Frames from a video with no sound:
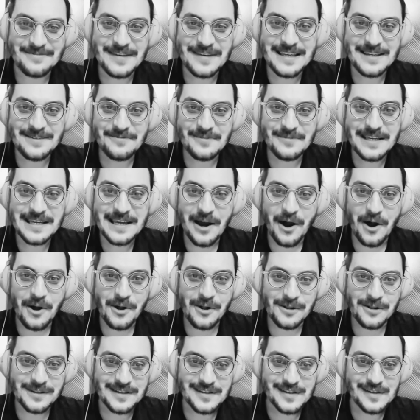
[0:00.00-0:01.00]
we
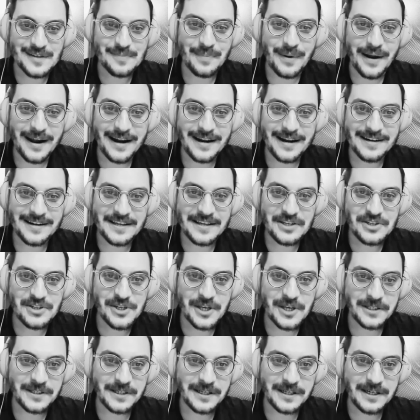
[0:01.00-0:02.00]
all inspired each
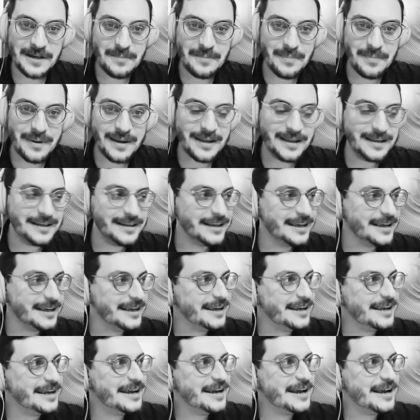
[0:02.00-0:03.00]
other, but
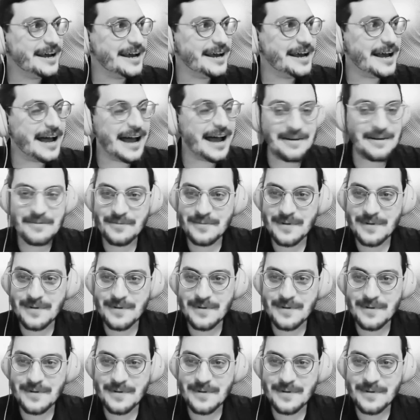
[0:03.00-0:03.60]
I